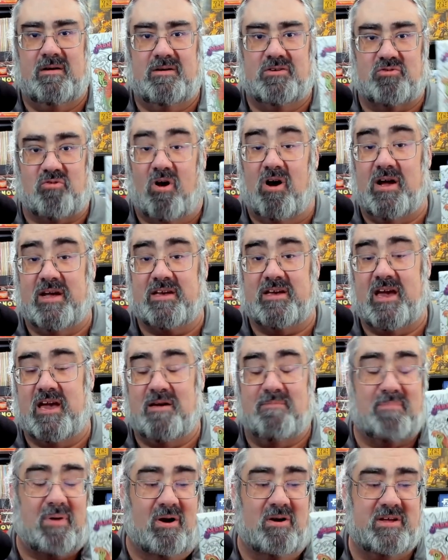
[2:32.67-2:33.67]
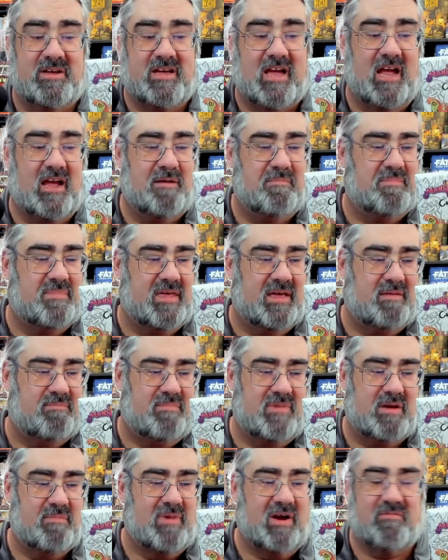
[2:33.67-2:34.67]
drawing game, party game that
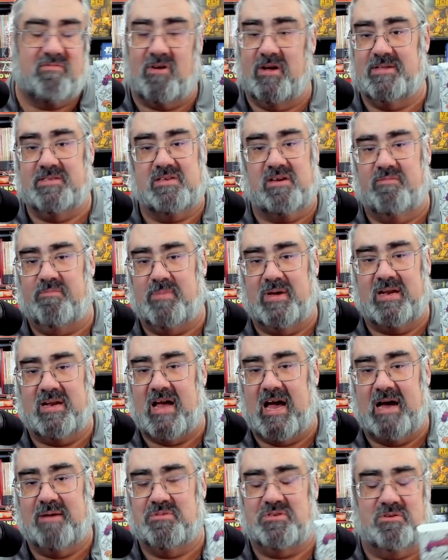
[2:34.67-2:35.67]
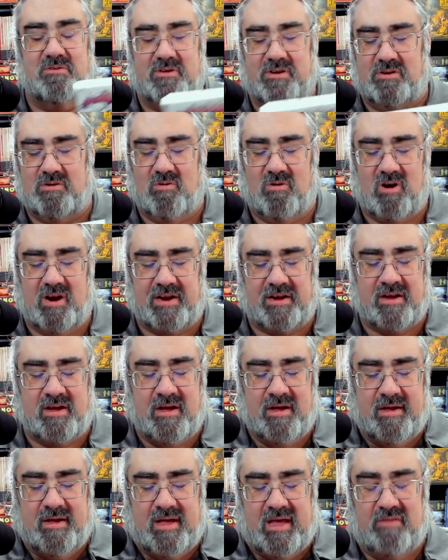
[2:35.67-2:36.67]
me and my friends have been absolutely adoring.
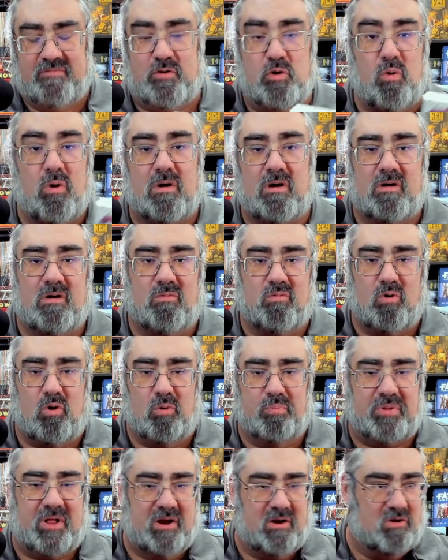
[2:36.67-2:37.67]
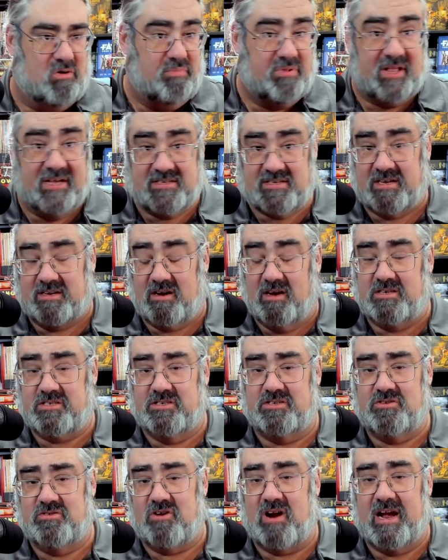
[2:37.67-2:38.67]
If you are a role player who plays like
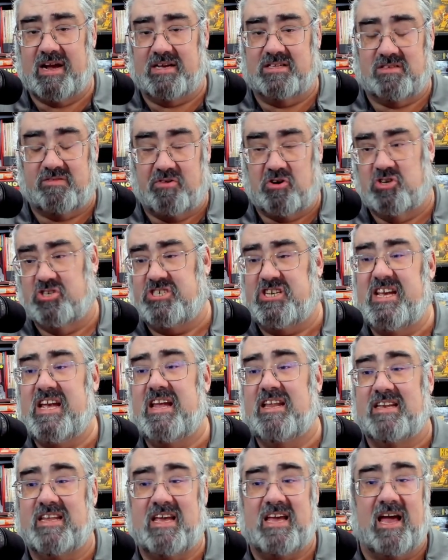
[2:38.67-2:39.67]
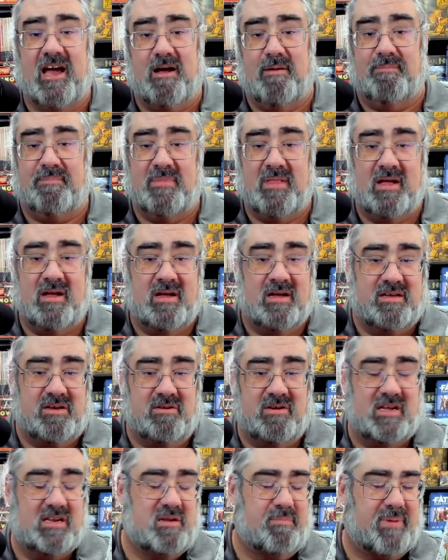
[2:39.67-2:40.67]
Dungeons and Dragons, if you're a GDM, you
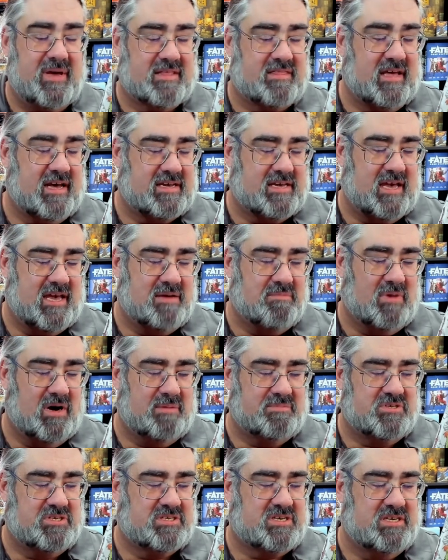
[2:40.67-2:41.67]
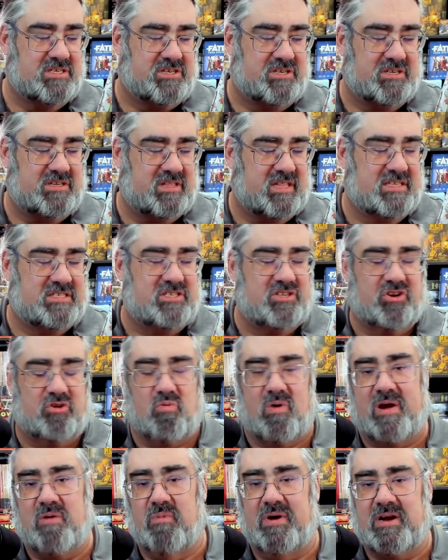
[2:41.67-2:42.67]
need to pick that game up just because this is a
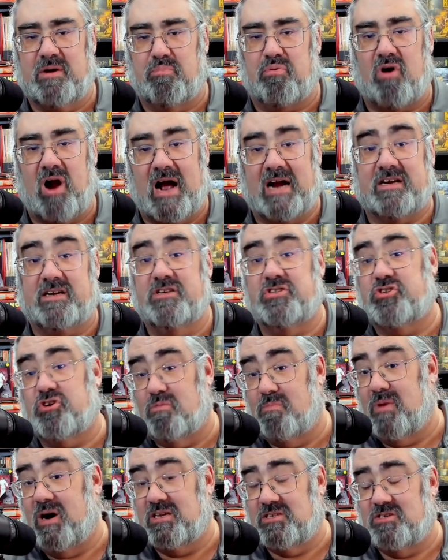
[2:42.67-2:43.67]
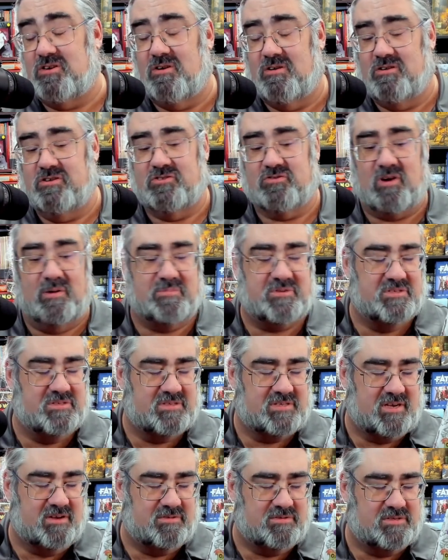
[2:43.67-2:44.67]
great way to practice your monster description
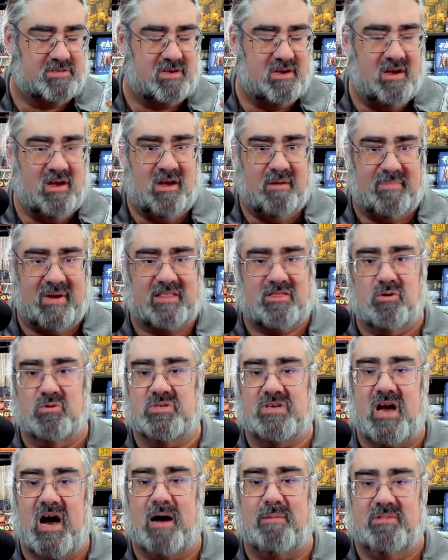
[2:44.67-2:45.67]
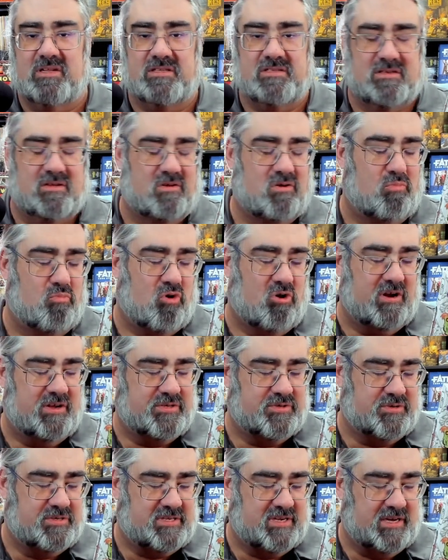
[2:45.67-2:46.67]
skills. Make those goblins a little more
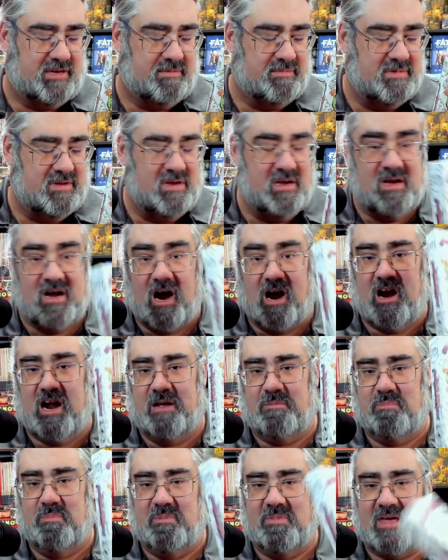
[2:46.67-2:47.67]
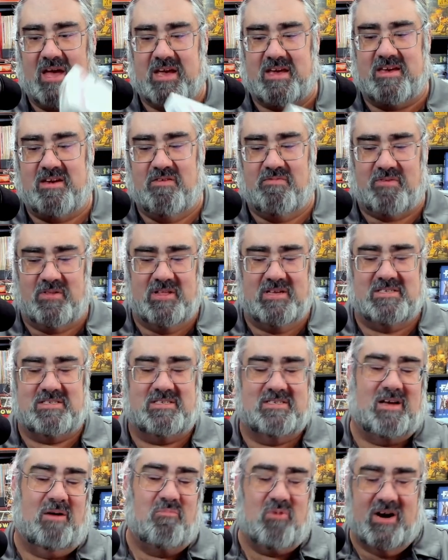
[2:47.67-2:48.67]
interesting. All right, thank you for this.
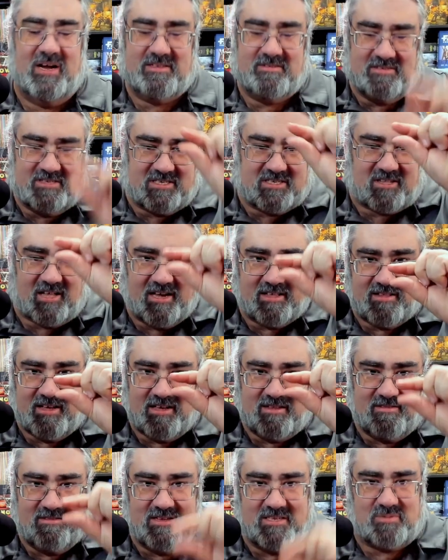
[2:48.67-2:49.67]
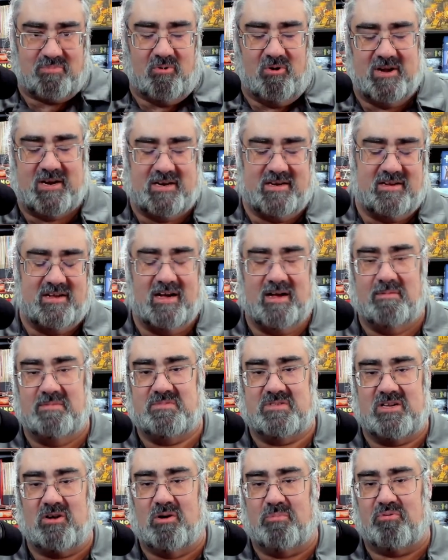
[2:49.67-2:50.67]
Somewhat, just slightly disappointed. I'm
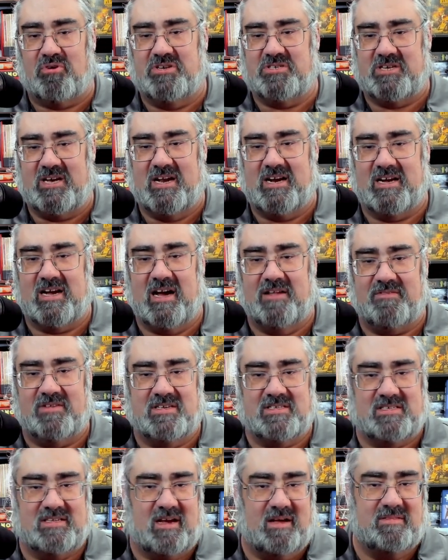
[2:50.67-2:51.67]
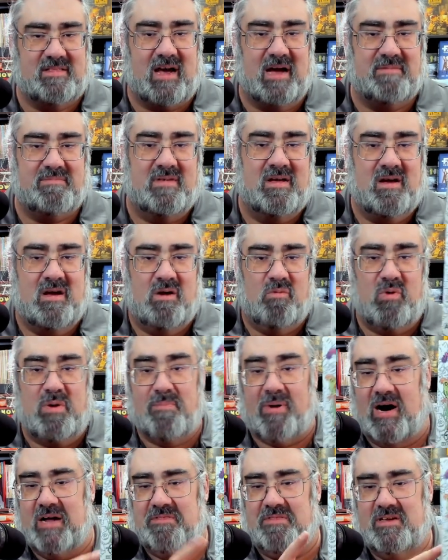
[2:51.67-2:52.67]
still appreciate I got this. I, I we
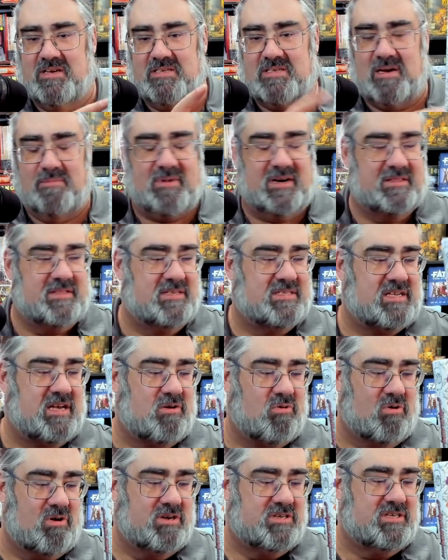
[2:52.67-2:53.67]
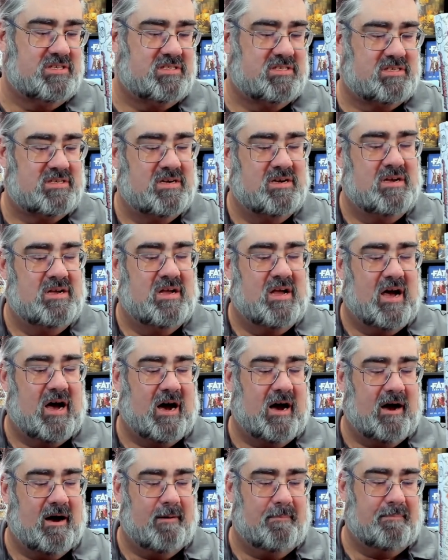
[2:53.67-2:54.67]
bought this. I bought this at Origins.
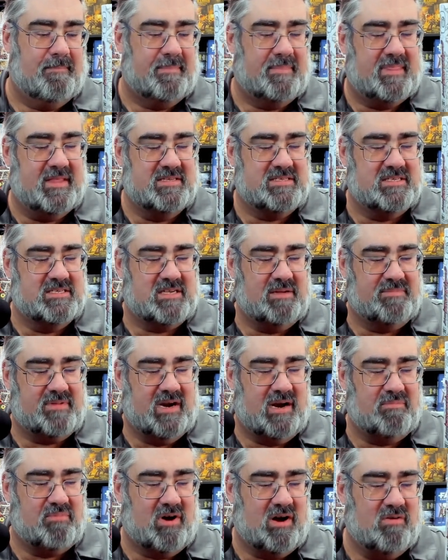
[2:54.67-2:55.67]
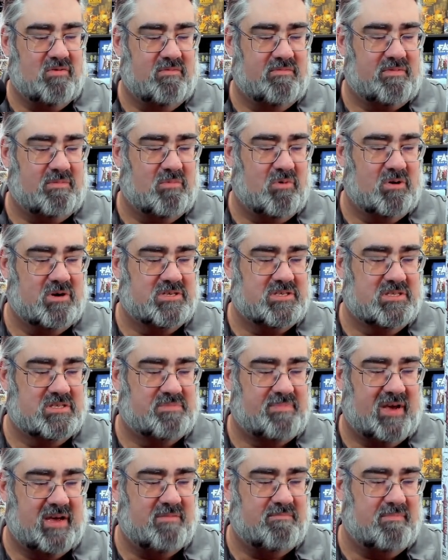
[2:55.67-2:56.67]
Um, this is something I brought home from Origins,
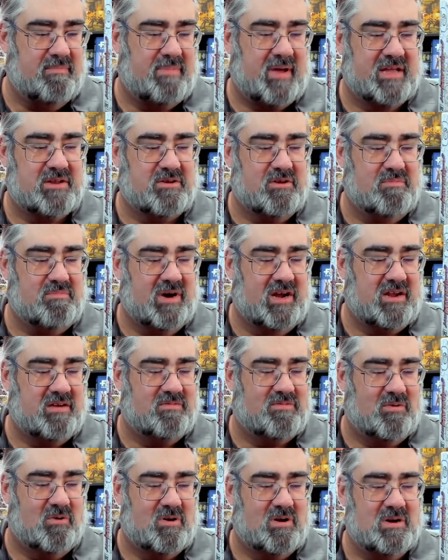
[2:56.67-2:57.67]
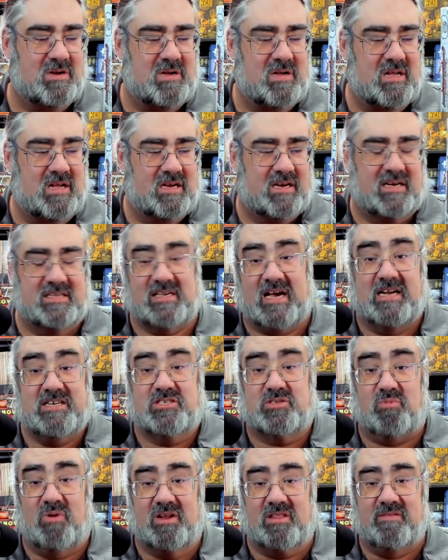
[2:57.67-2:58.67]
paid paid good money for because I
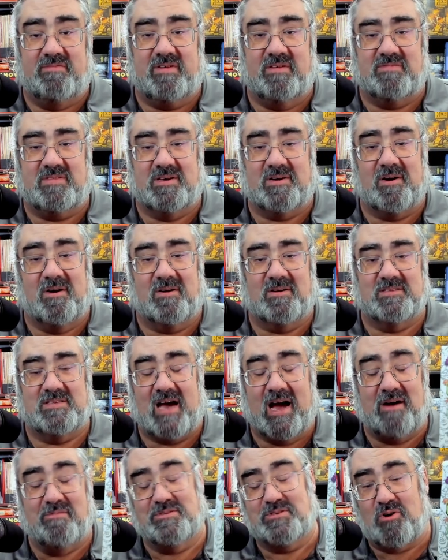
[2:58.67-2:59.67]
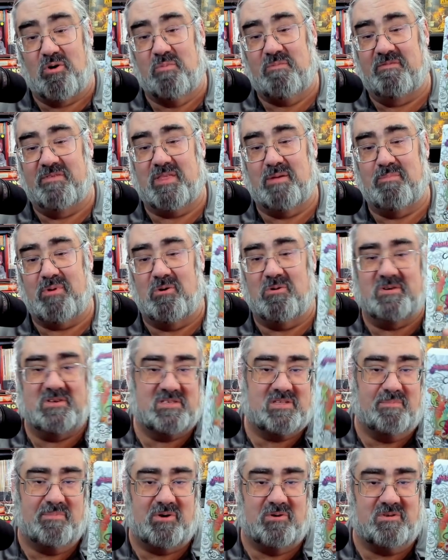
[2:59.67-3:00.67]
just wanted the 50 cards. I was hoping for the bonus.
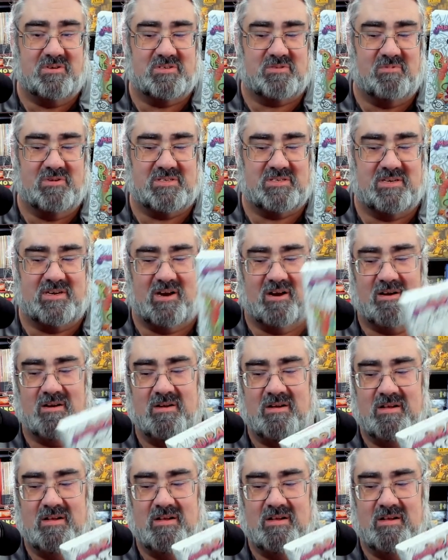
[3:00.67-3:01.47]
The bonus wasn't here.